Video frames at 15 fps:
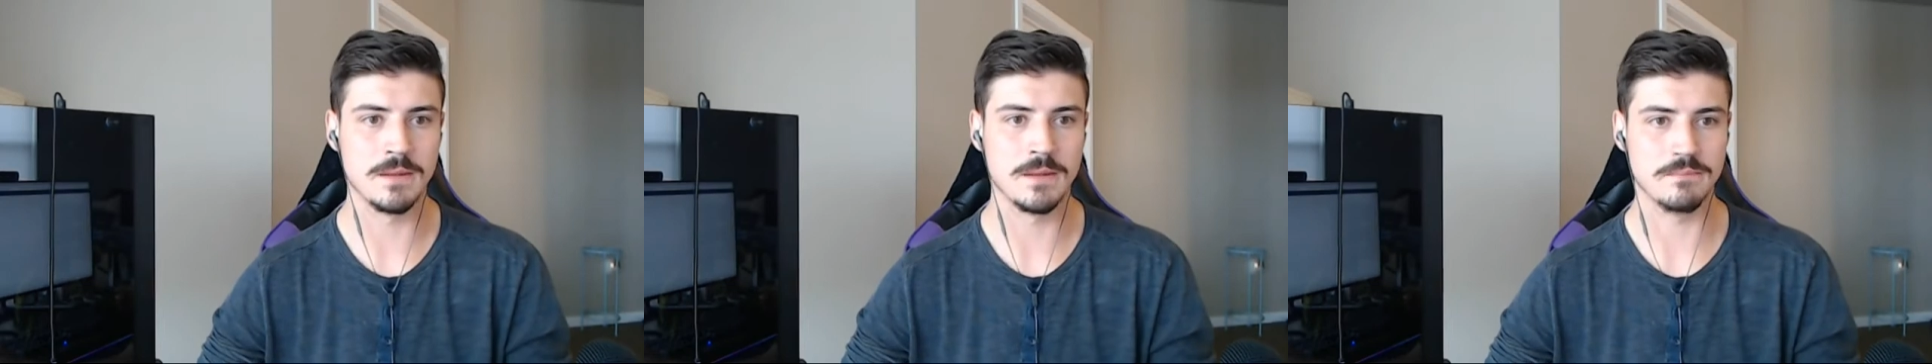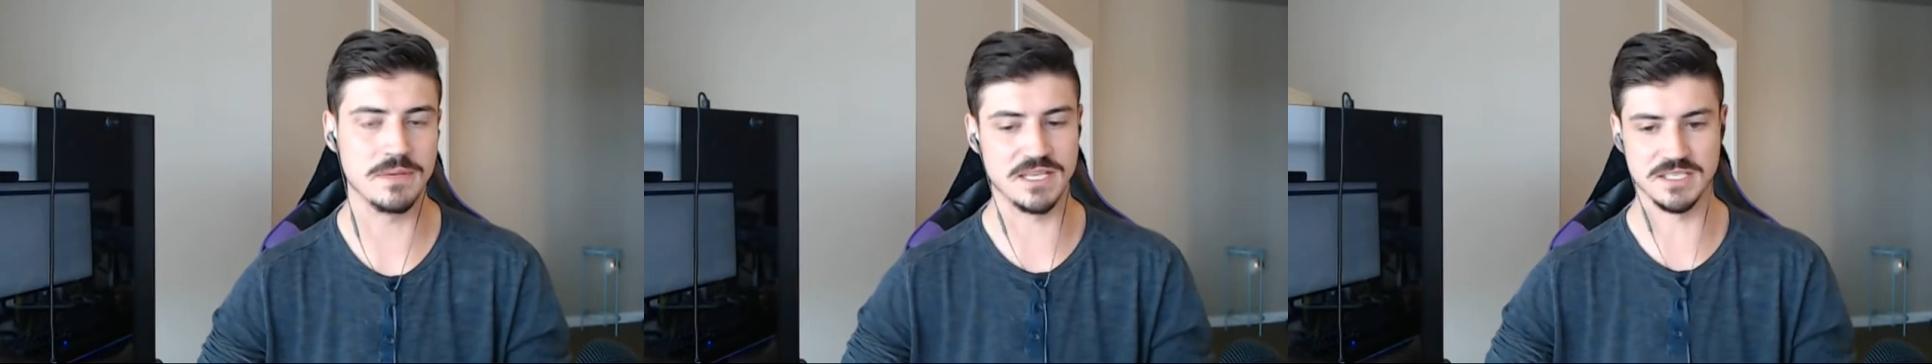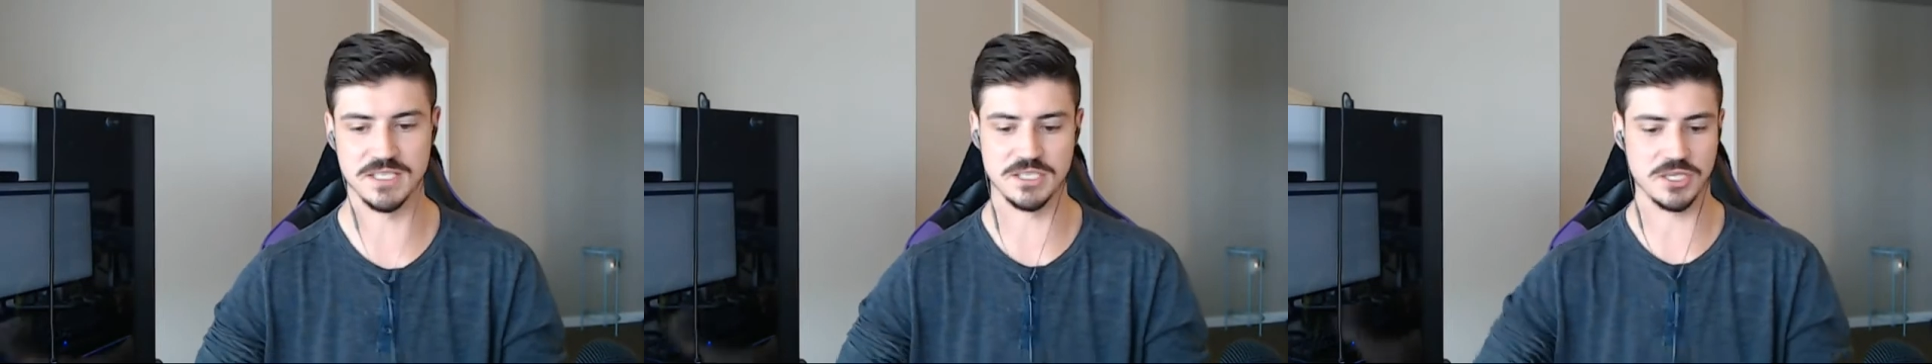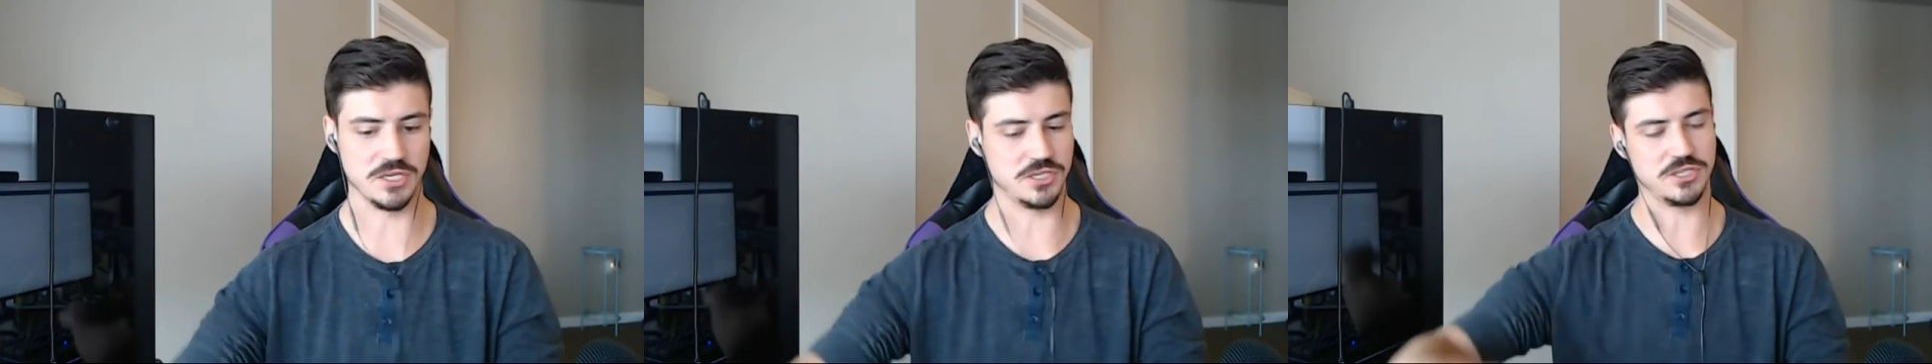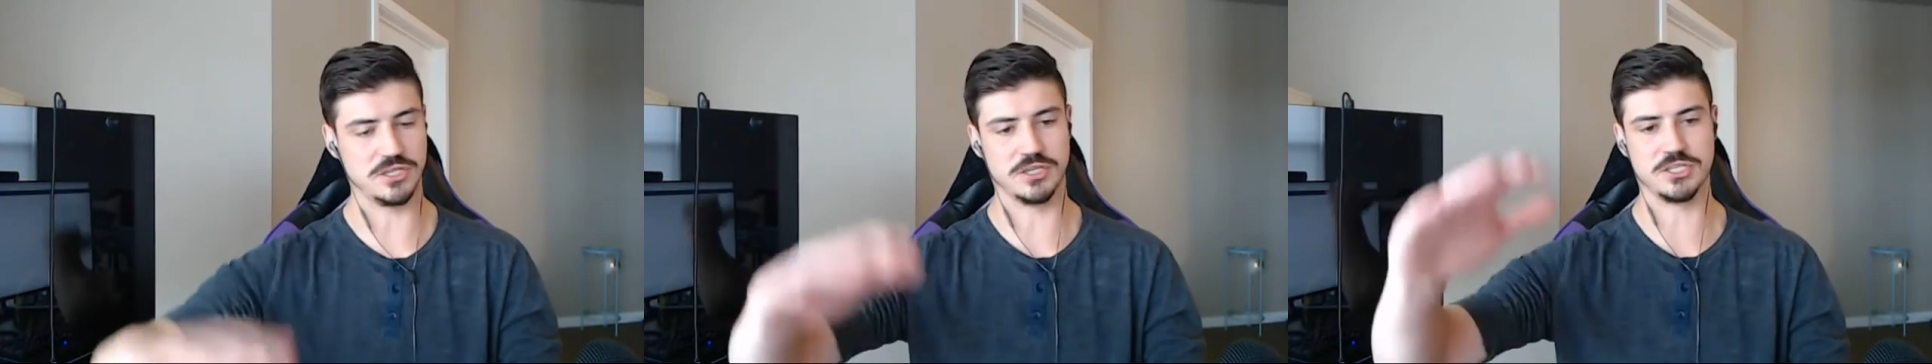because it's going to
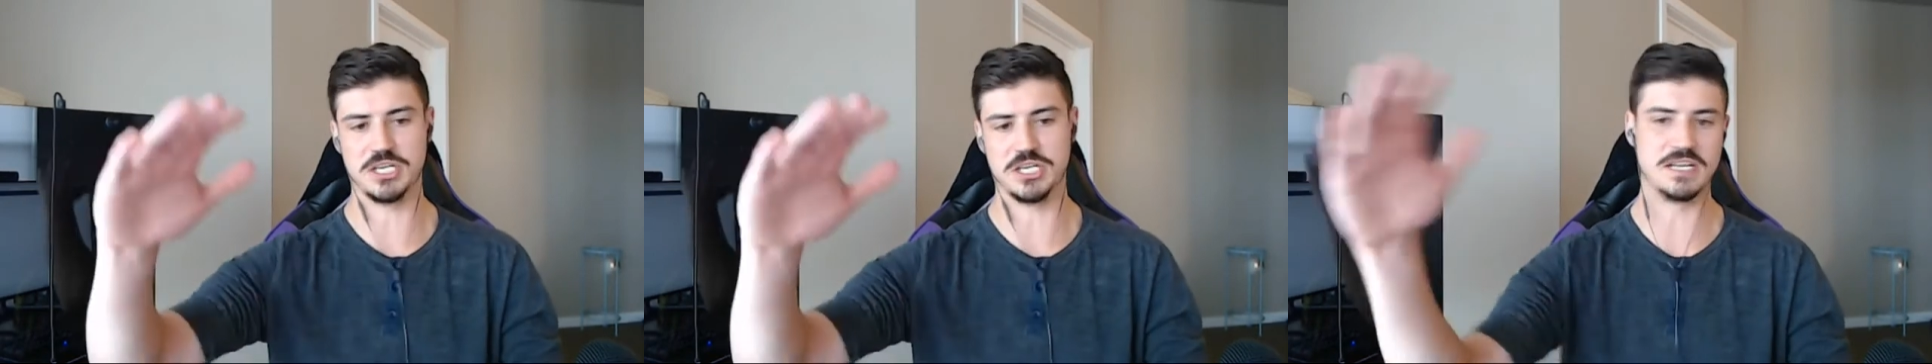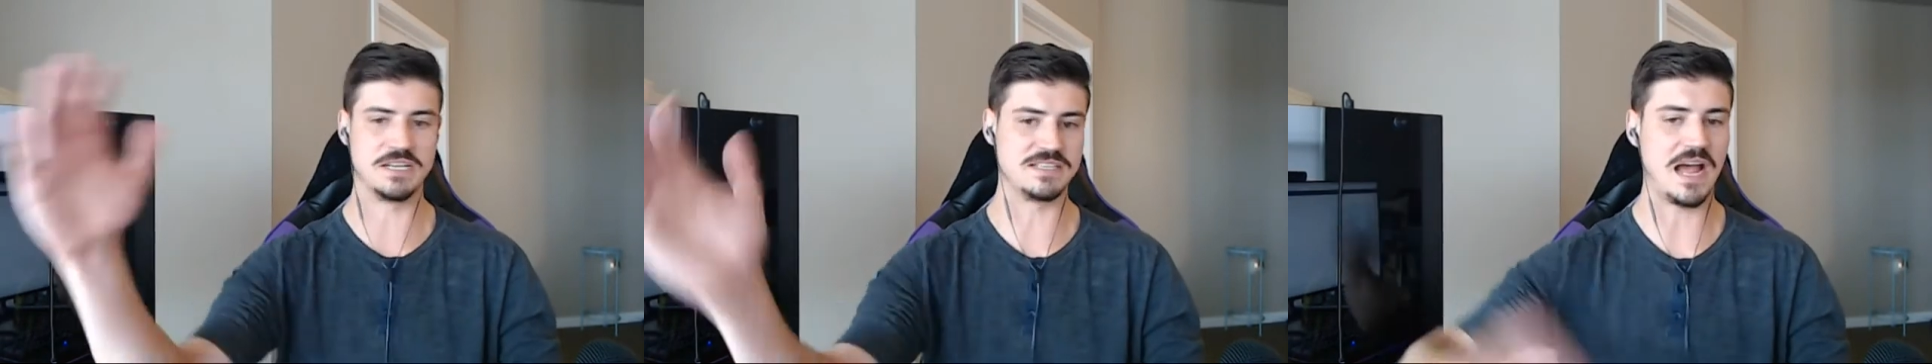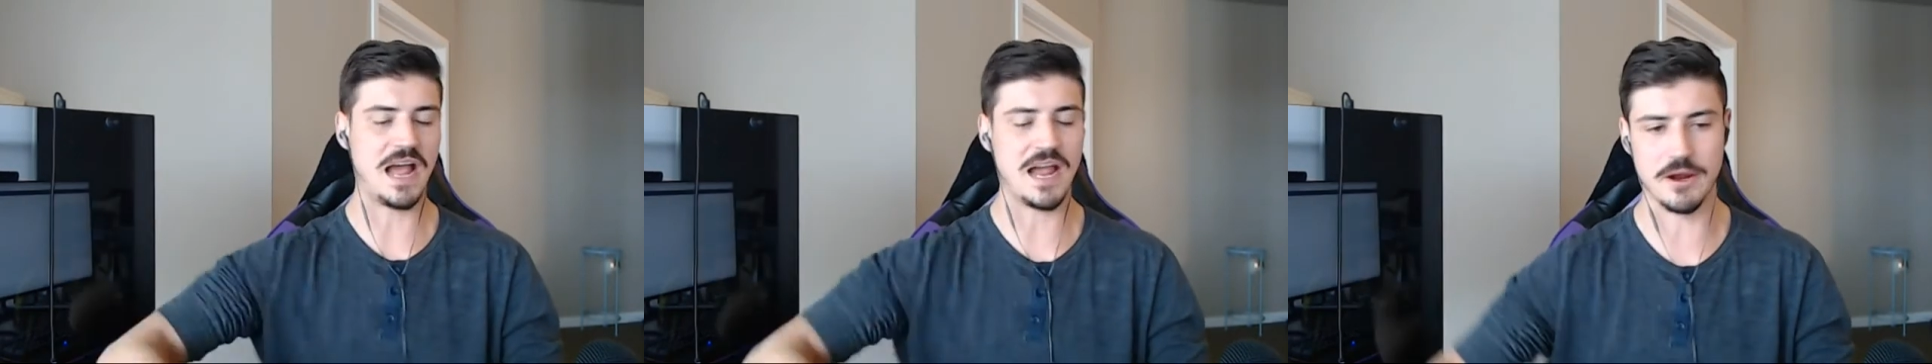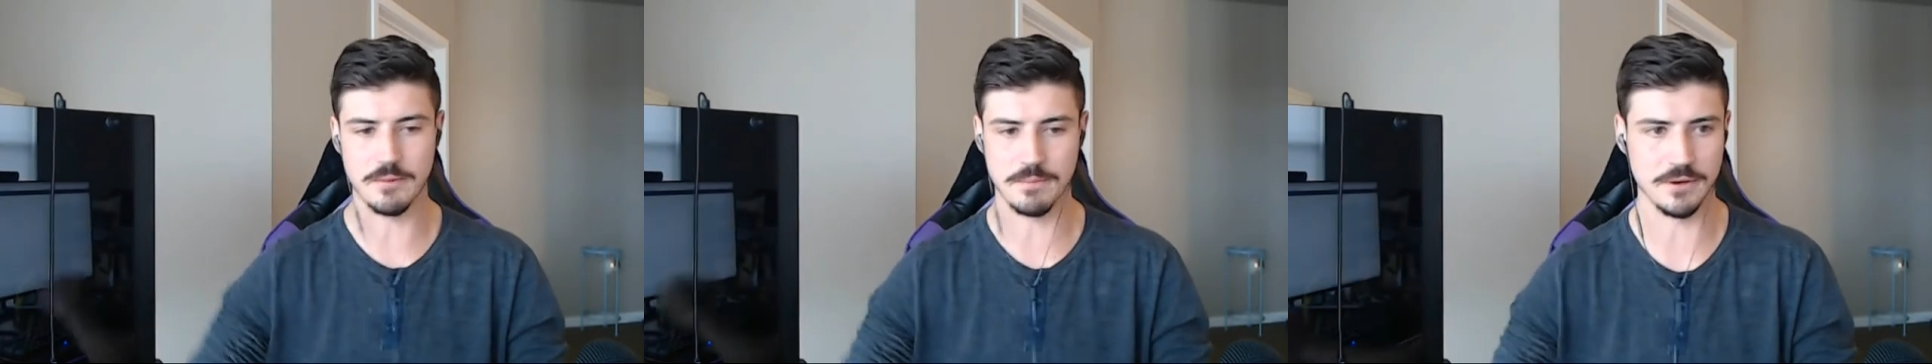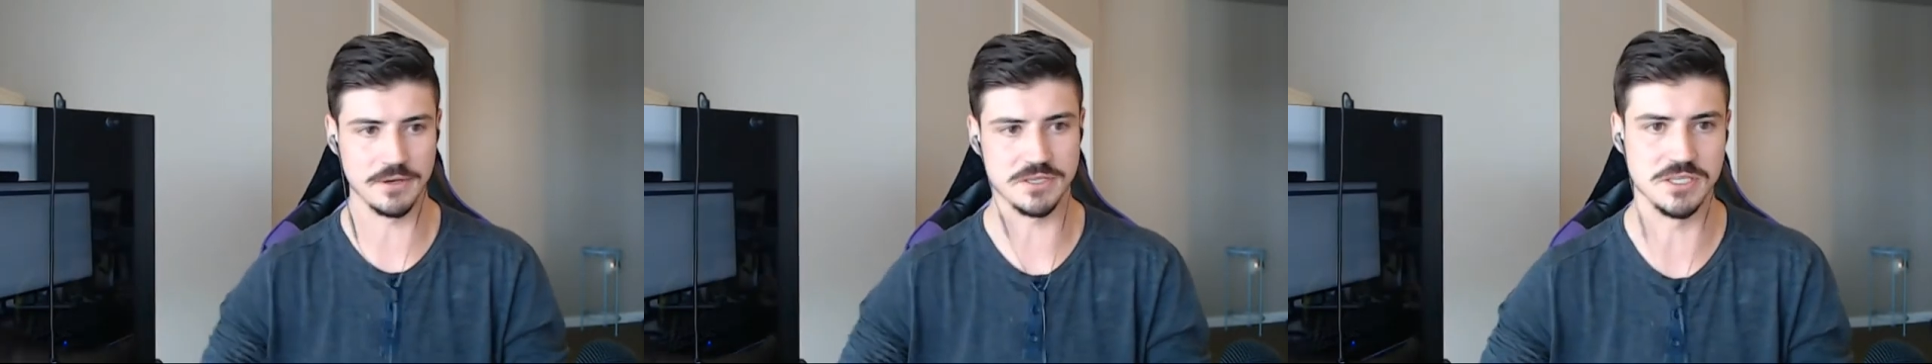search an entire
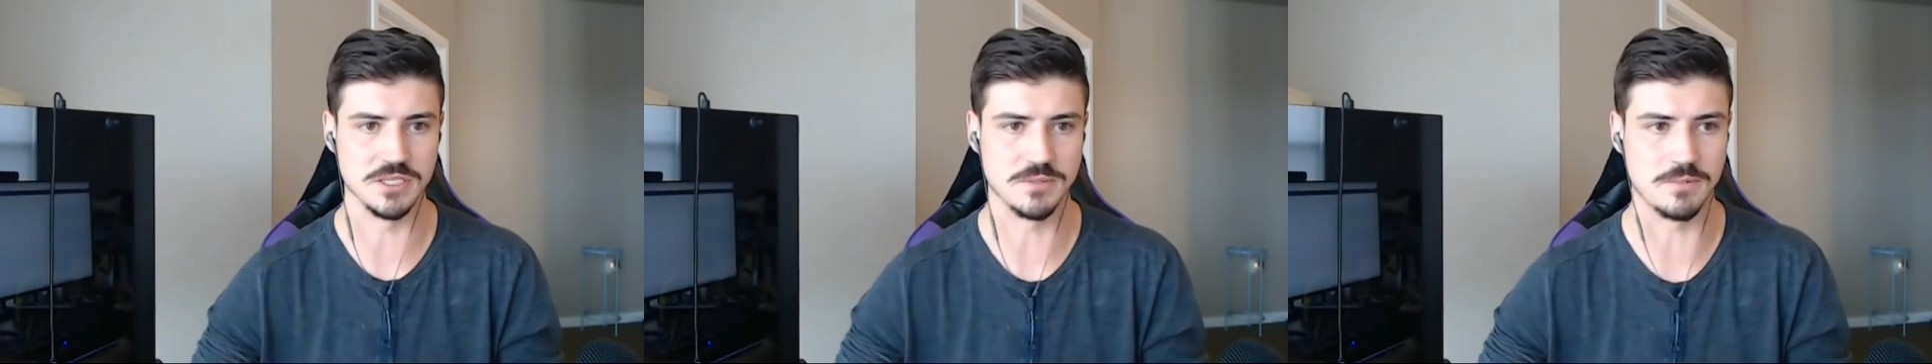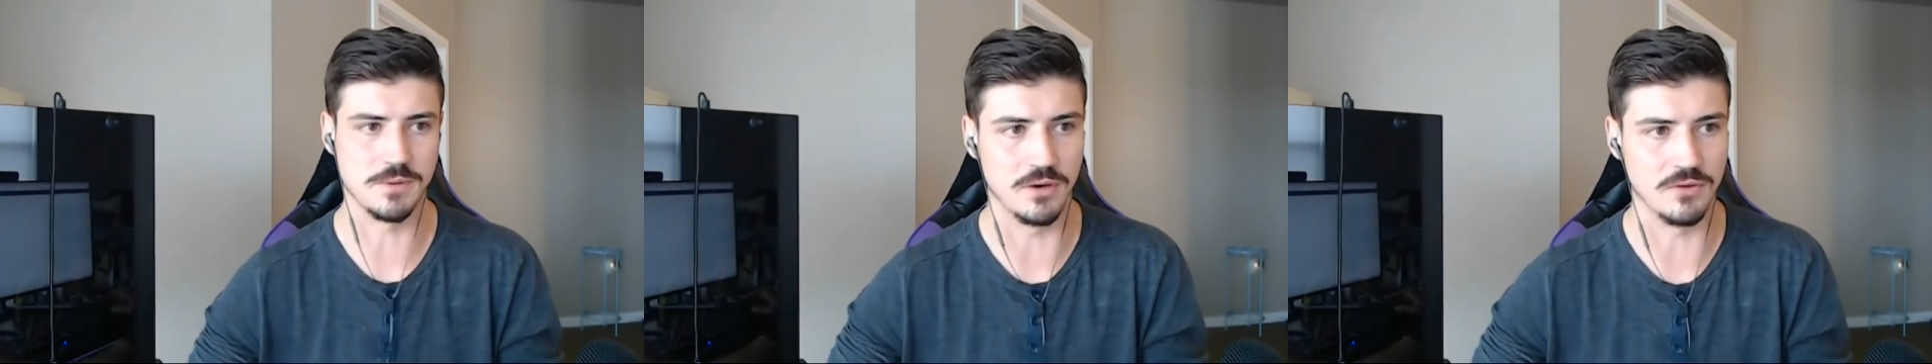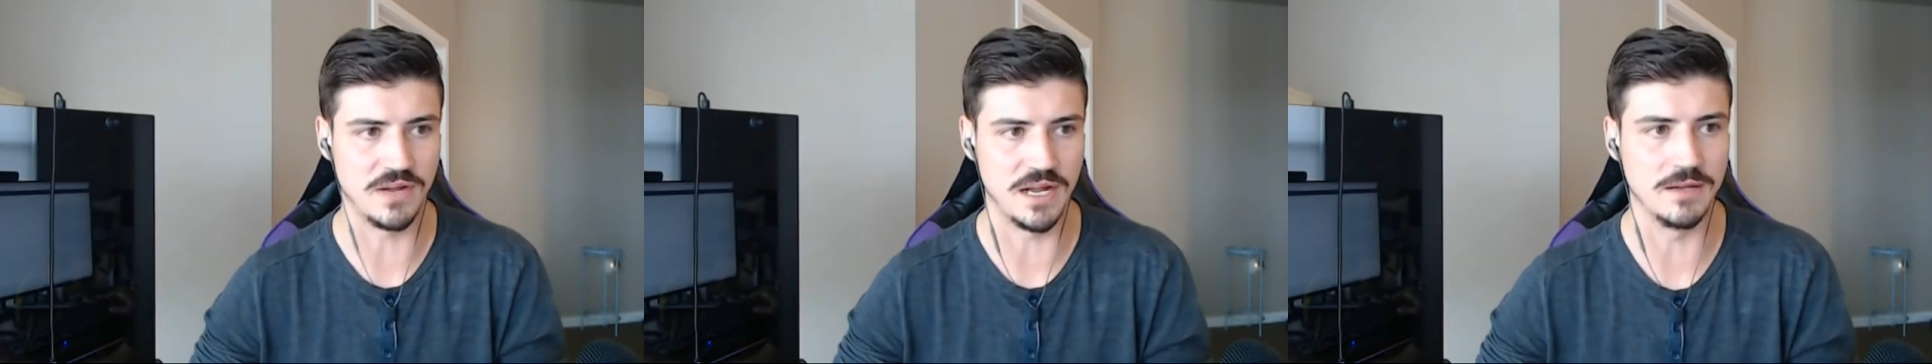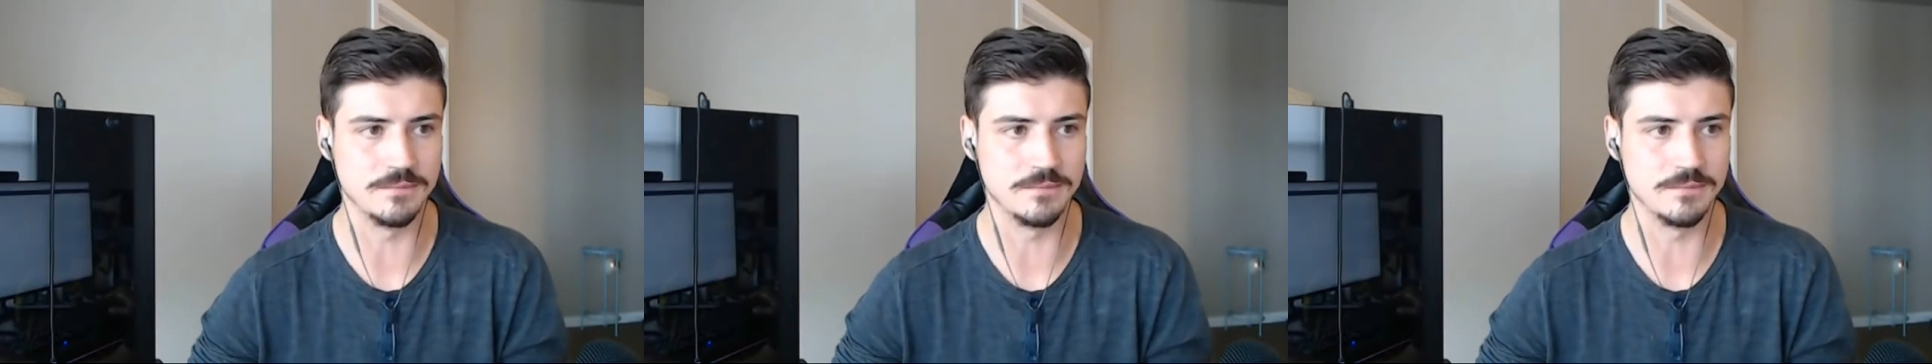person's profile.